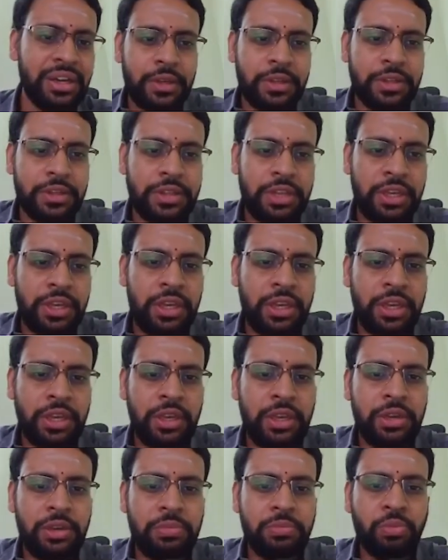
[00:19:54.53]

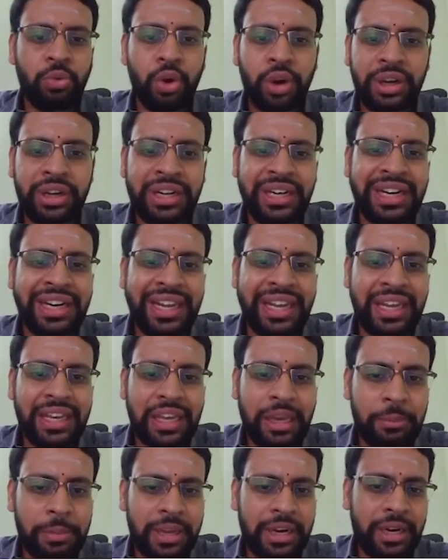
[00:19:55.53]
The modern day
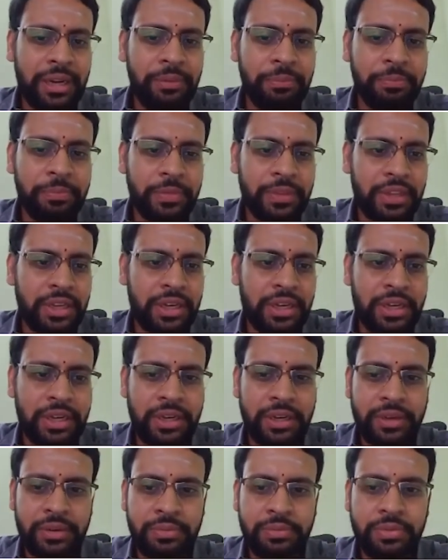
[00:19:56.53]
camera,
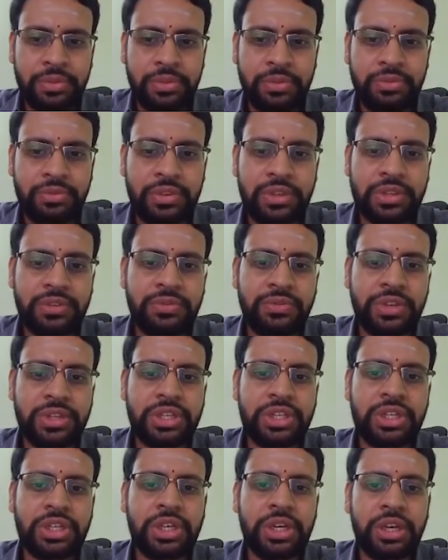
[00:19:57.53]

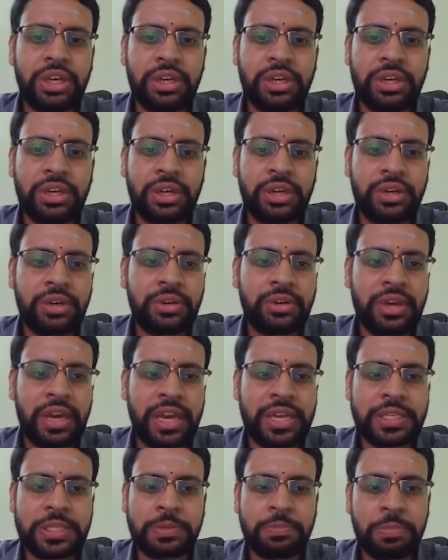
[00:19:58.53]
which
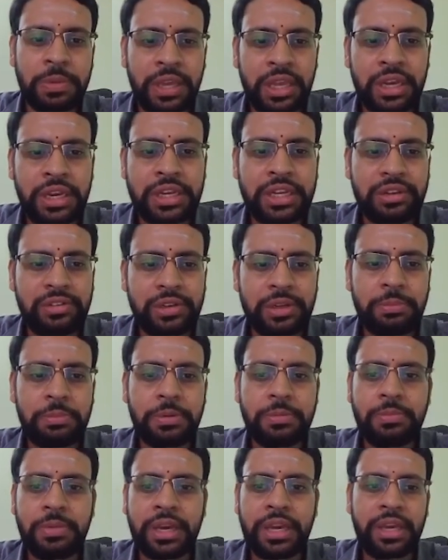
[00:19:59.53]
has been
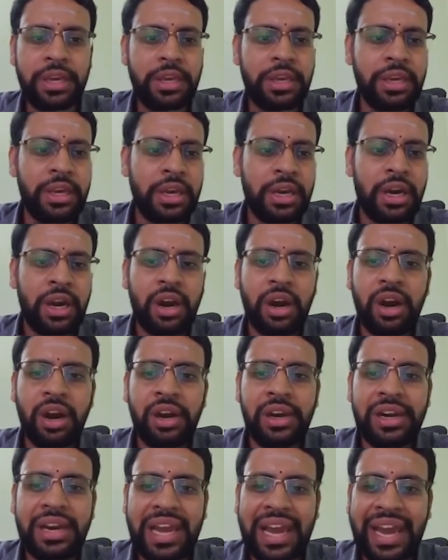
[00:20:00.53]
developed by
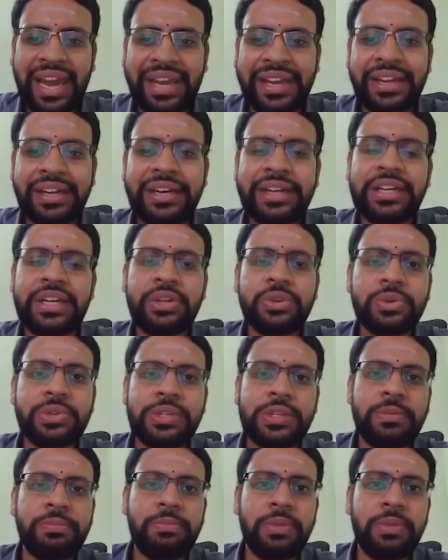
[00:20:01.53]
Hall Anger at UC